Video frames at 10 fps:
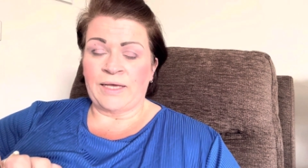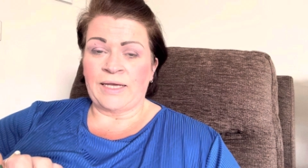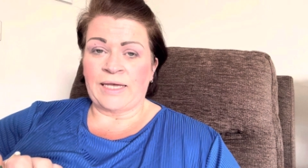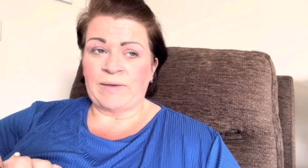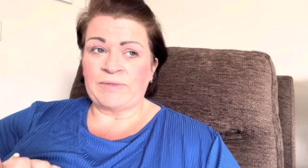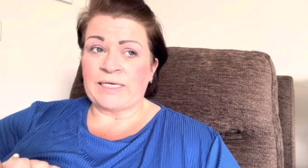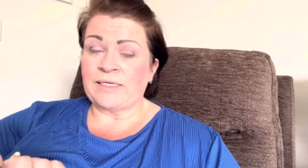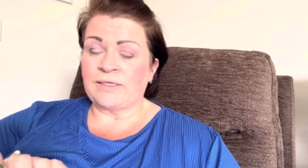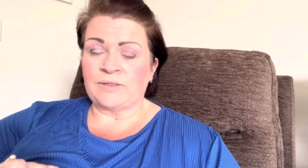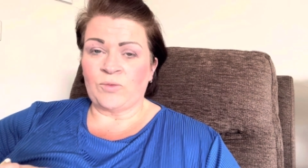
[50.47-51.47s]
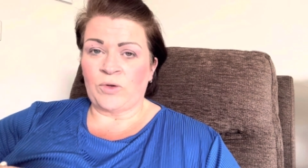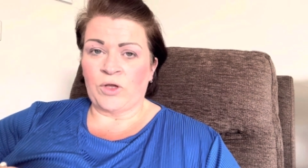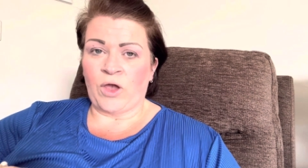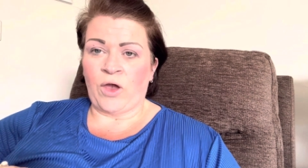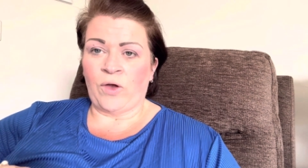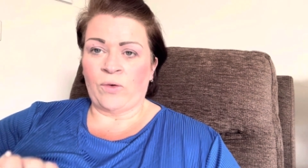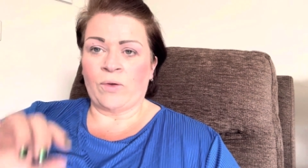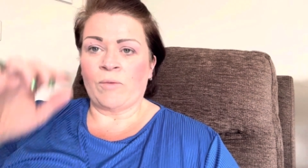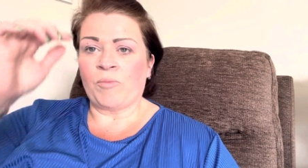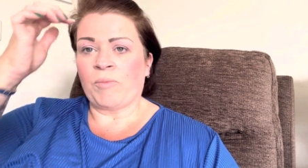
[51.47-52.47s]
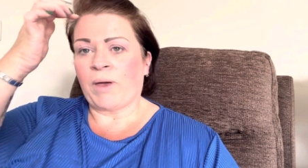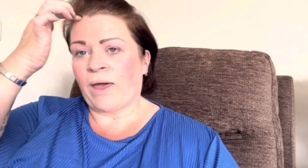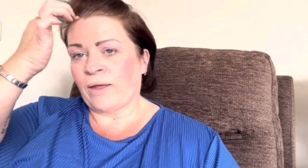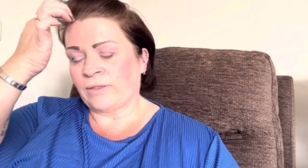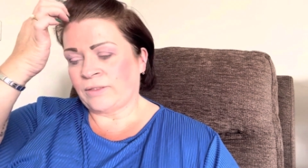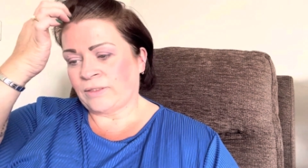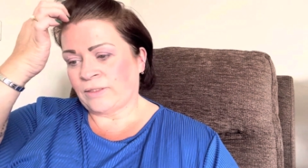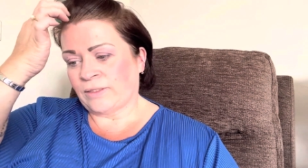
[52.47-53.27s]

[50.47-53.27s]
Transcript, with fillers: He keeps saying he doesn't want to go, but